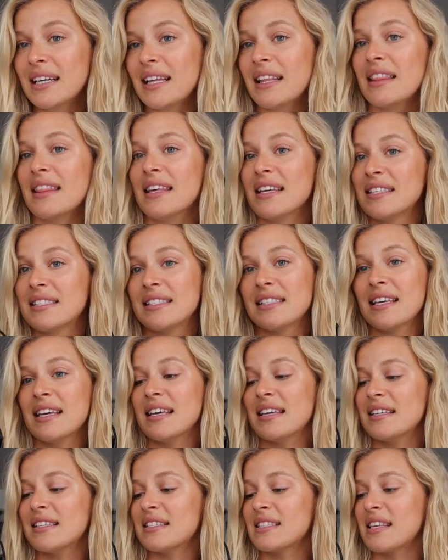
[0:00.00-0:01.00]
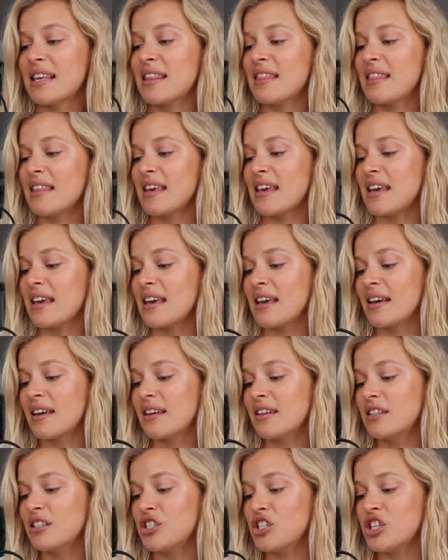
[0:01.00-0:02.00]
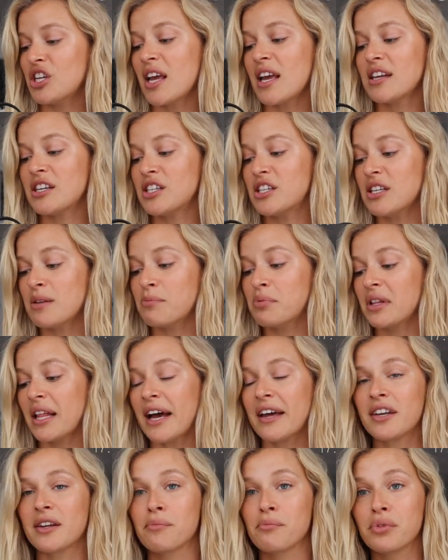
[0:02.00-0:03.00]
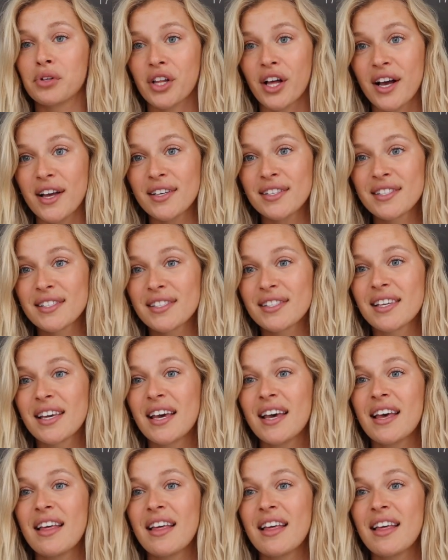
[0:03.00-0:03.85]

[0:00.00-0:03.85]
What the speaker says: This is the GHD Platinum Plus.